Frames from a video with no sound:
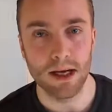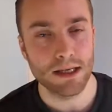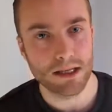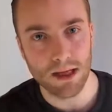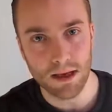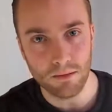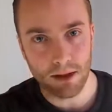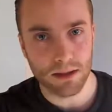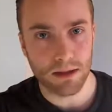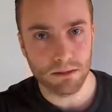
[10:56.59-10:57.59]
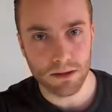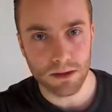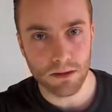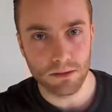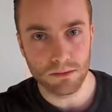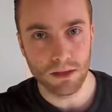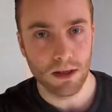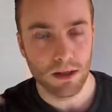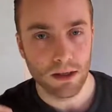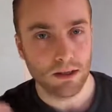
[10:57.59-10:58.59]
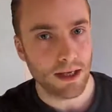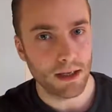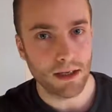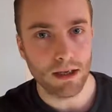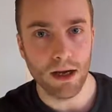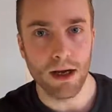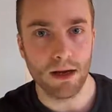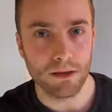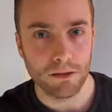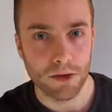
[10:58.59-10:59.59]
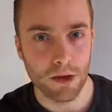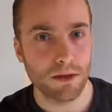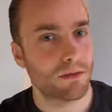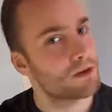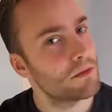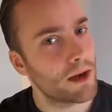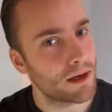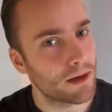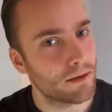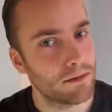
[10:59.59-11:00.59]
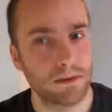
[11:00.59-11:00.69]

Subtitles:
I say welcome to you, Kelly. Show us what you're made of.